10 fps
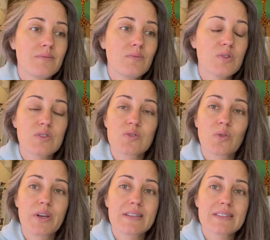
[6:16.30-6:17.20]
what the
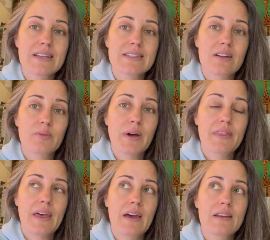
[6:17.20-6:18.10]
story is that I tell about
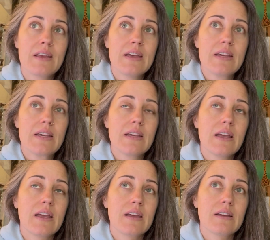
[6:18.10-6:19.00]
that.
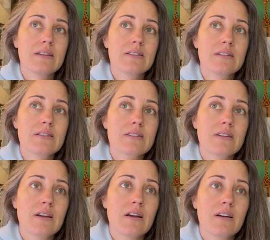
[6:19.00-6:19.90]
And
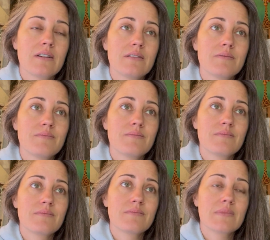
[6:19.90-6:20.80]
um,
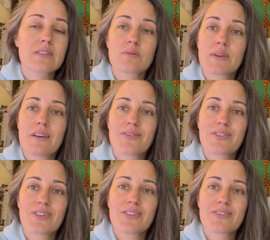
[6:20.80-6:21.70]
this will be it
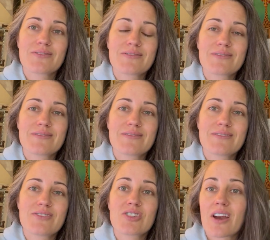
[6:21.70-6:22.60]
for
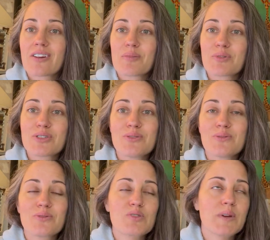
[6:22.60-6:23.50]
share number
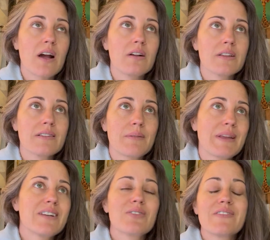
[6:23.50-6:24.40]
two, should we call it? I
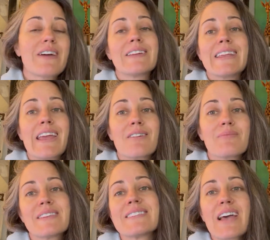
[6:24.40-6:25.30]
mean, I don't even have a name.
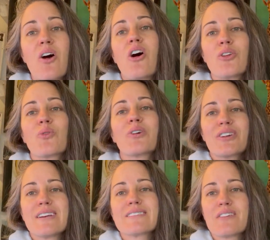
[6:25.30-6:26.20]
This is how
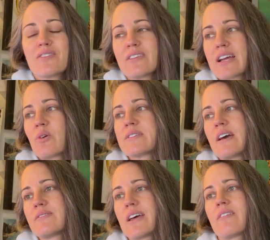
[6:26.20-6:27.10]
unorganized I feel. Like I always
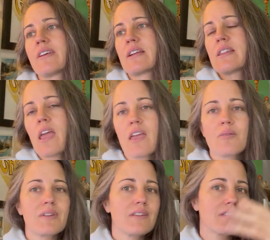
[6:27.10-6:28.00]
have to have like a
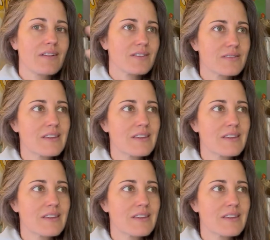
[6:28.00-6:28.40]
name and a,